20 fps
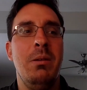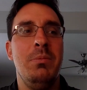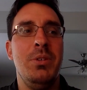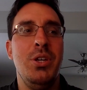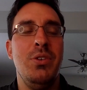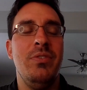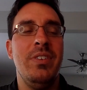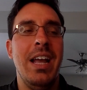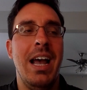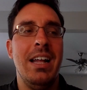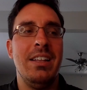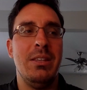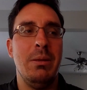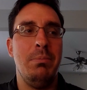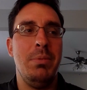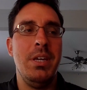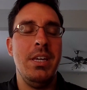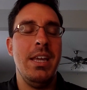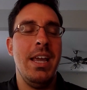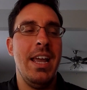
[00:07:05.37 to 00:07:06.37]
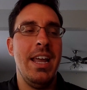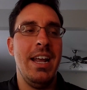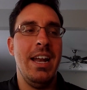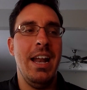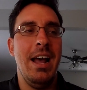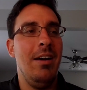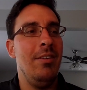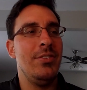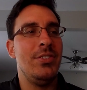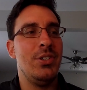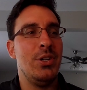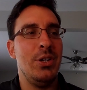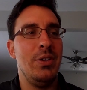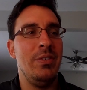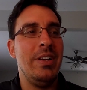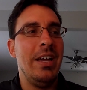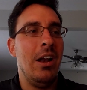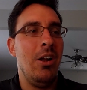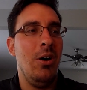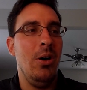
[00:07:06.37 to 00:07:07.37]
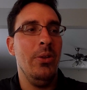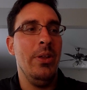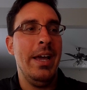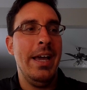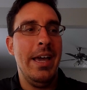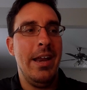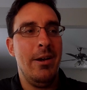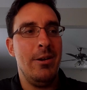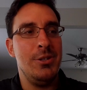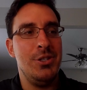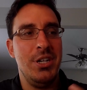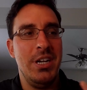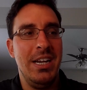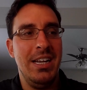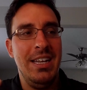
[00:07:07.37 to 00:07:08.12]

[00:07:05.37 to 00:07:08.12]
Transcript: you've got the PA announcer, you've got all the energy,